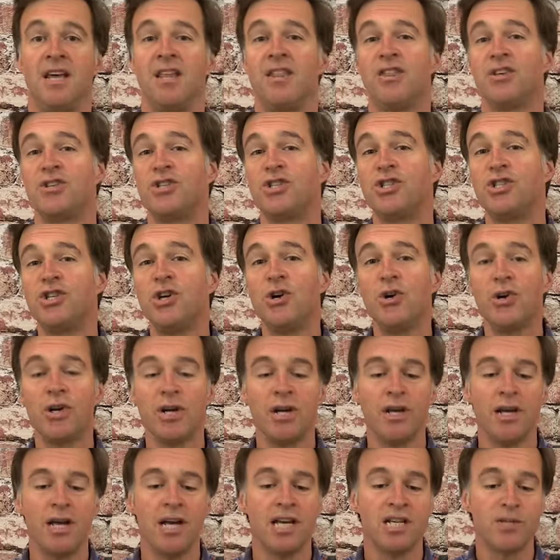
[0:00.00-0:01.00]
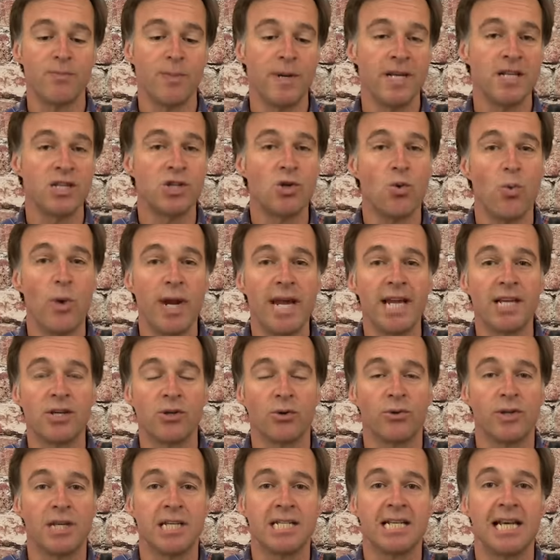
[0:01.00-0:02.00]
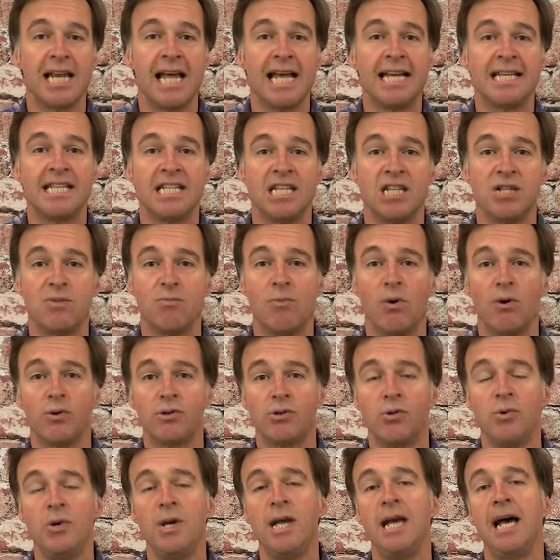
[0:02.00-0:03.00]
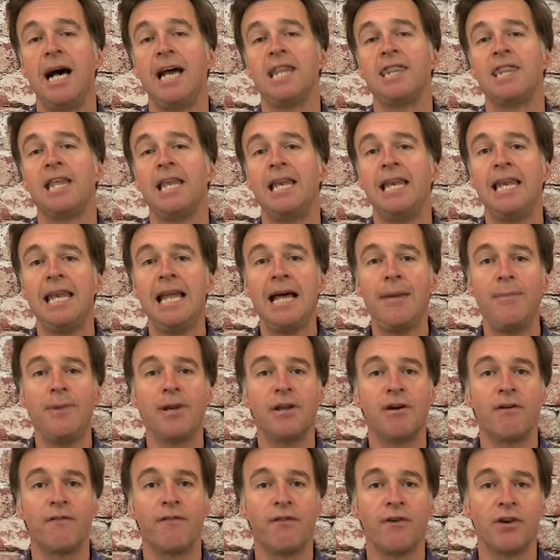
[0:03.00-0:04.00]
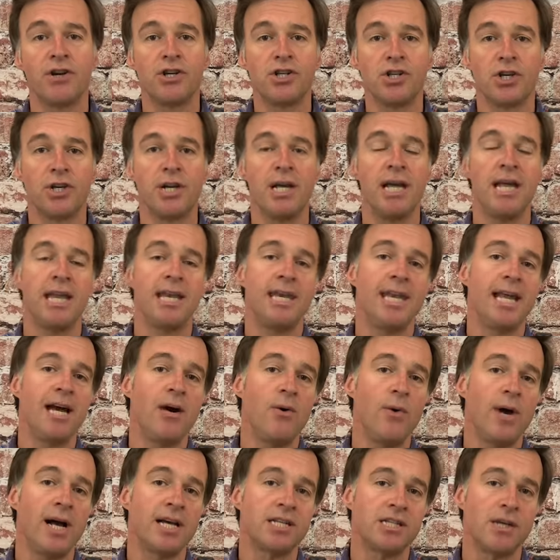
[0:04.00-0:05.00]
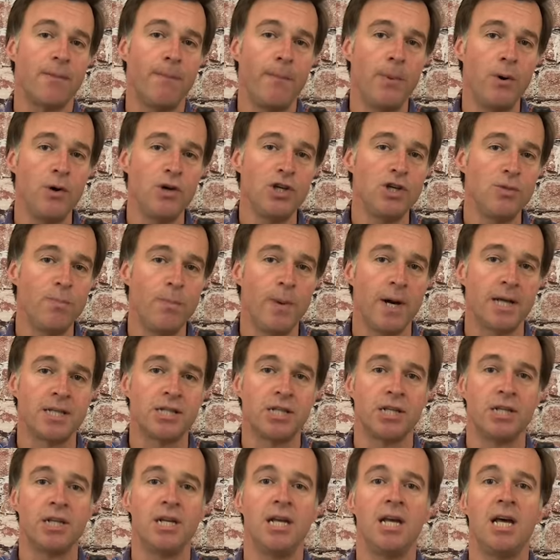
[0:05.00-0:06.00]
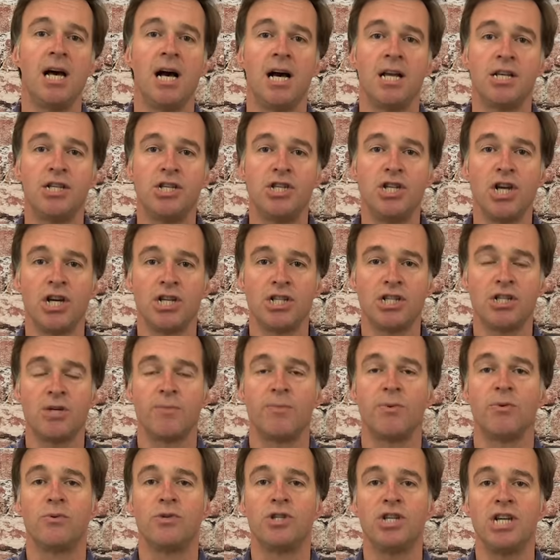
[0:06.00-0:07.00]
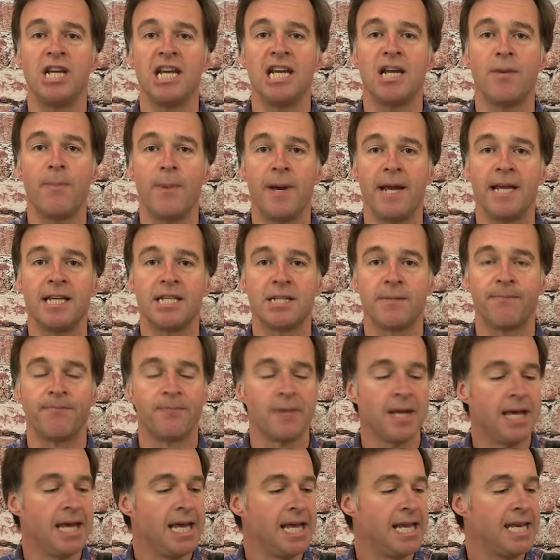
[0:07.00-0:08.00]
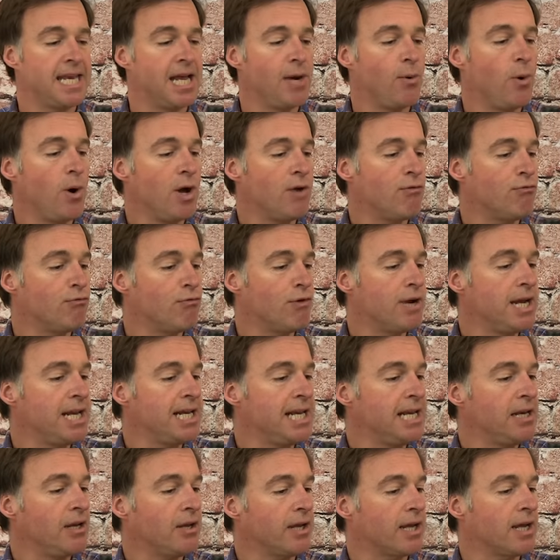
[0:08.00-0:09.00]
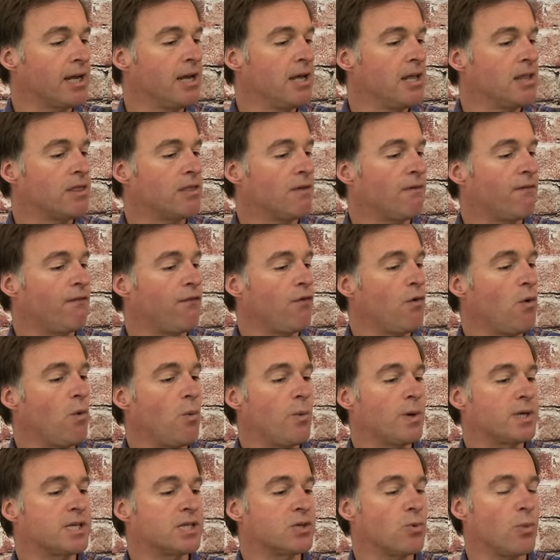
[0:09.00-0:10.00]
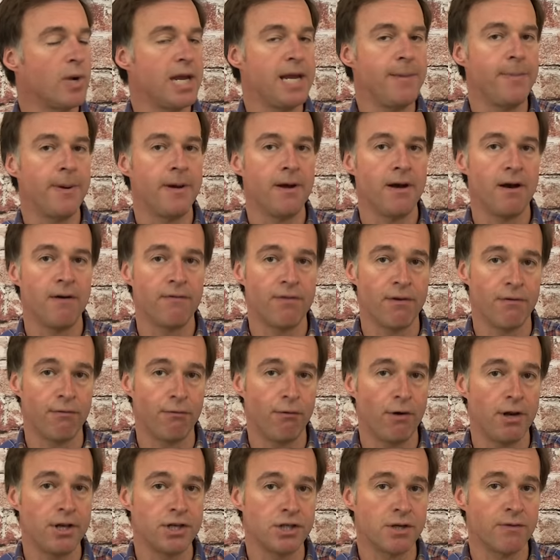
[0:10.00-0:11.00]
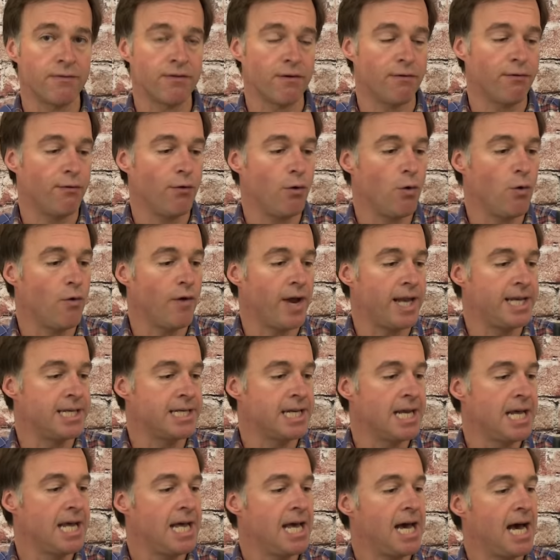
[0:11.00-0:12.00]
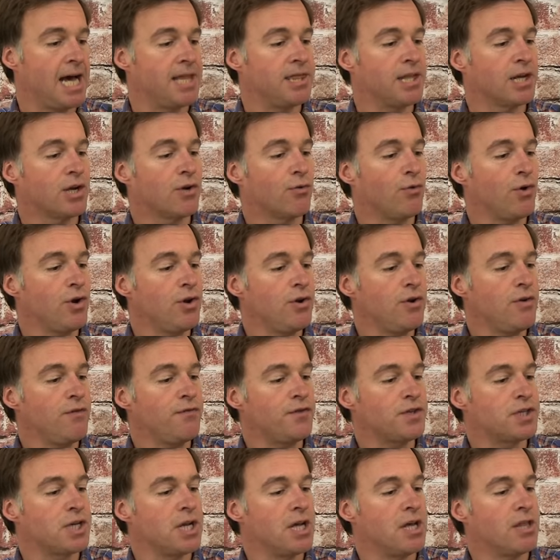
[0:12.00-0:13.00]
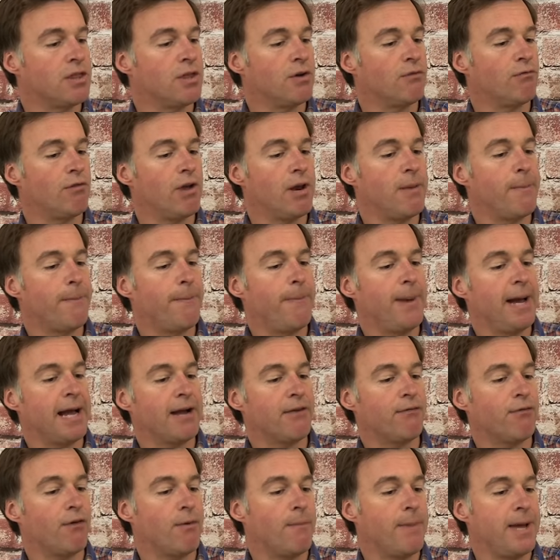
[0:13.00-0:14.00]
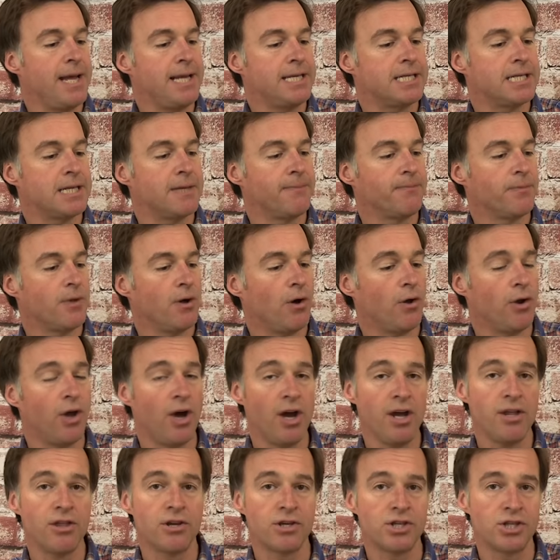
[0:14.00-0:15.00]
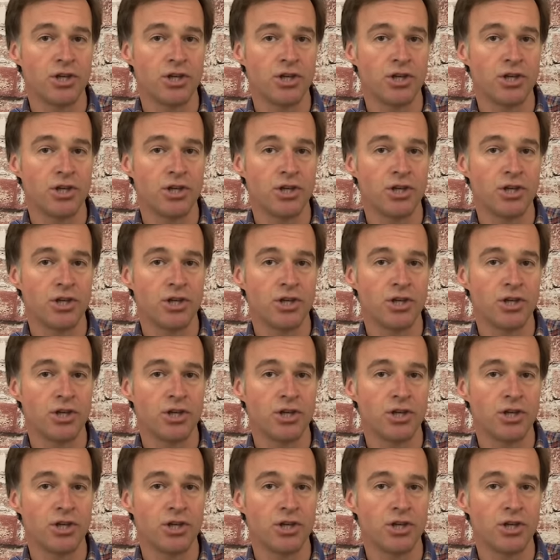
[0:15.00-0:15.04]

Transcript: The stock has been tweaked on this latest model, and the laminate version now has a push button adjustable cheek piece. Now, I really like the forward sweep of the front of the fore end, and the grooves that run back from it on either